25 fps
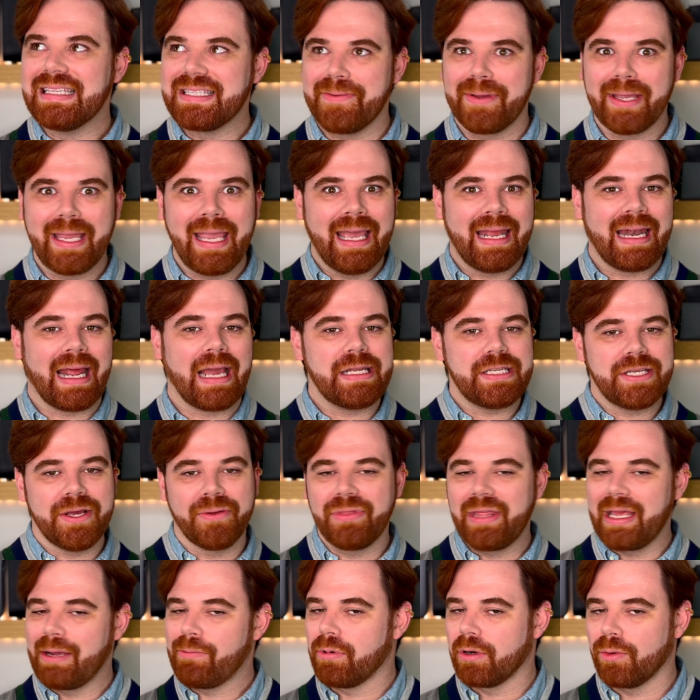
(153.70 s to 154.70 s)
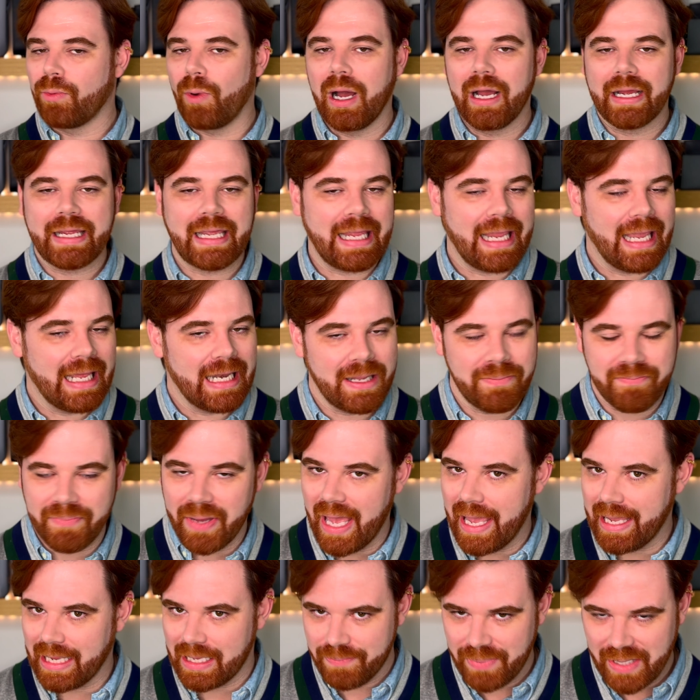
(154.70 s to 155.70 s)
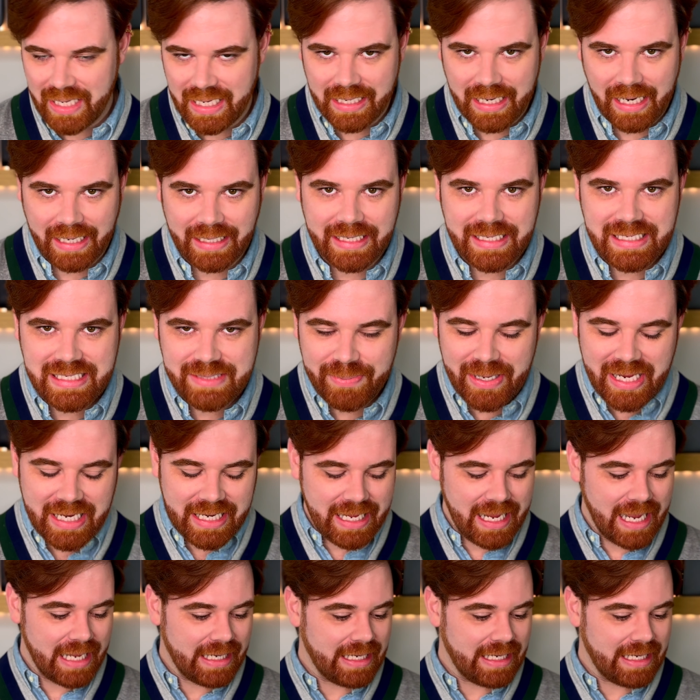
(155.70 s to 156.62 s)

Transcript: So again, I don't think we're walking in and buying a P ninety Speedy